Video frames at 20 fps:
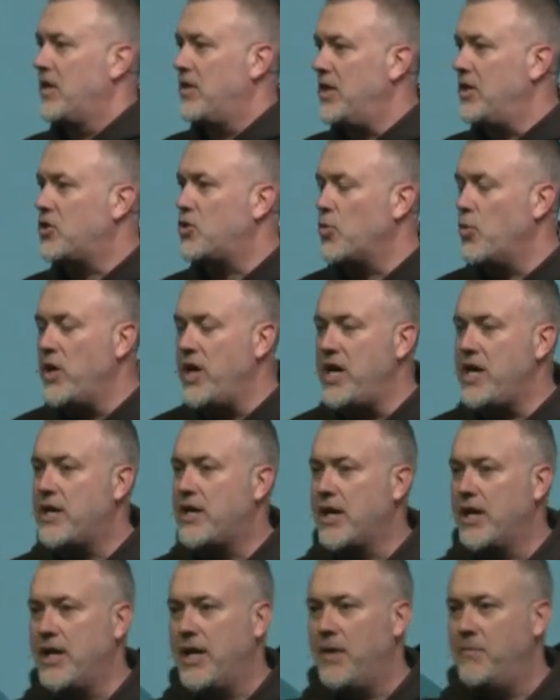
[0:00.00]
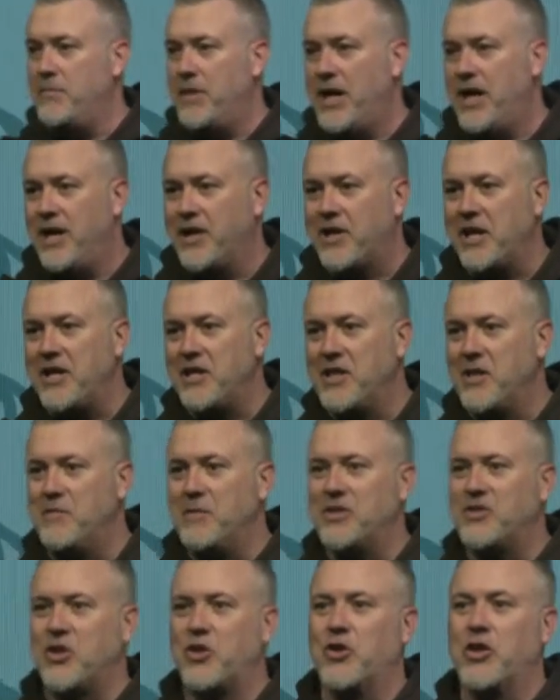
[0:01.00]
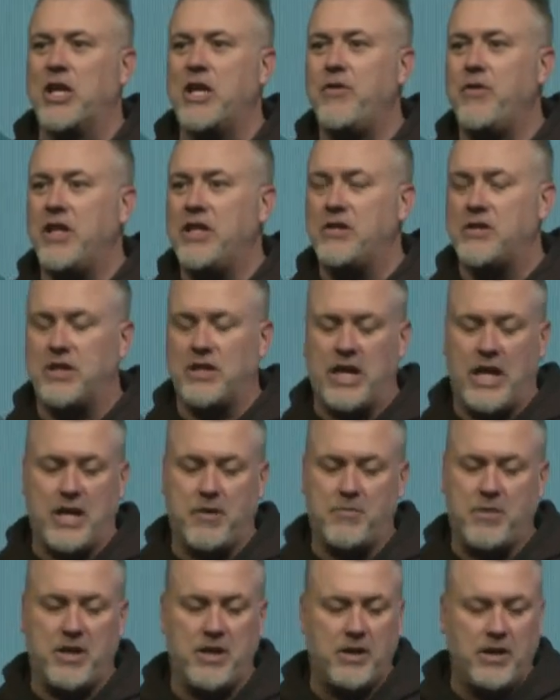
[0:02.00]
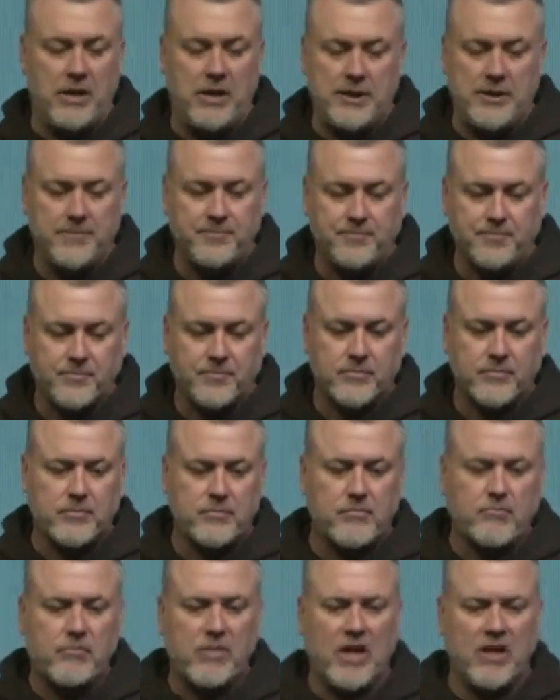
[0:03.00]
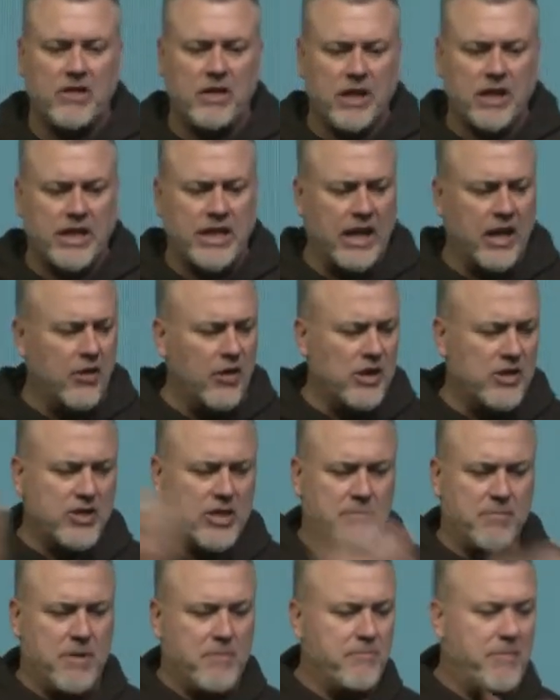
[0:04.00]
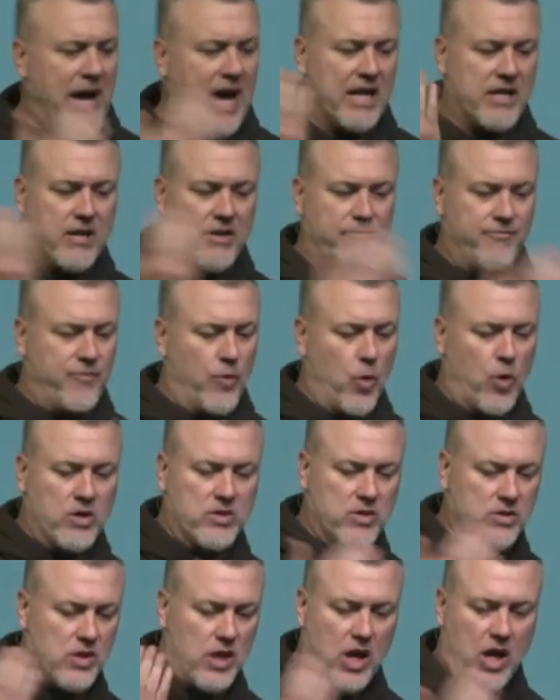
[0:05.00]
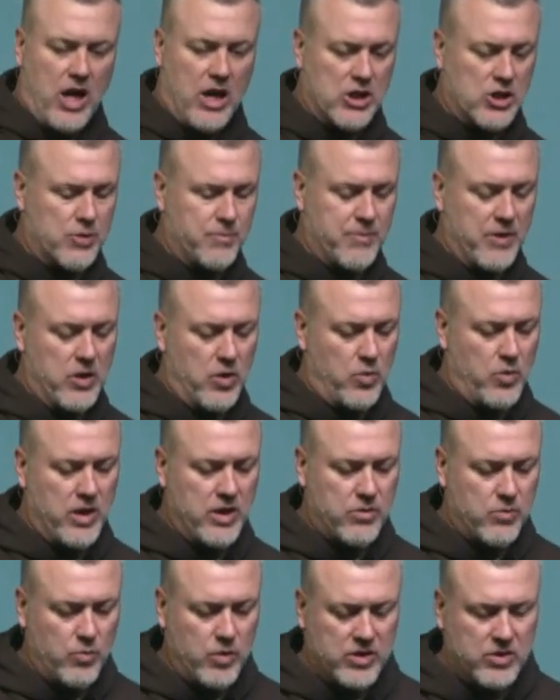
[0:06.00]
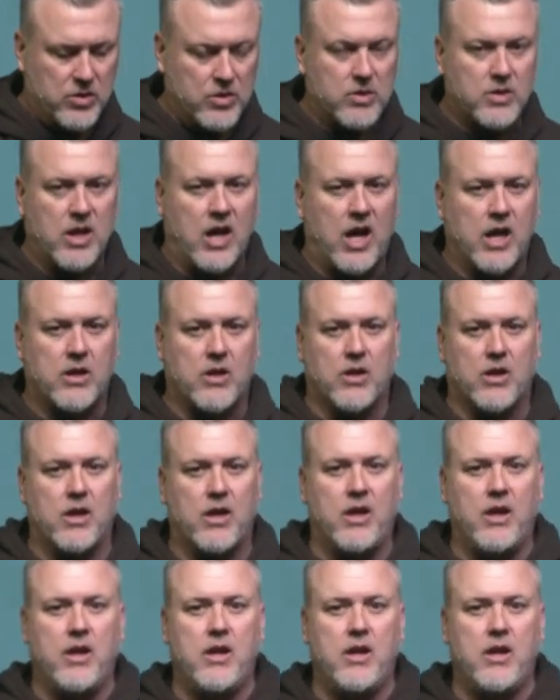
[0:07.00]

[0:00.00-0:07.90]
This week, and I'm hugging them as they're leaving today, but the Garretts have been back and forth to the hospital with their daughter.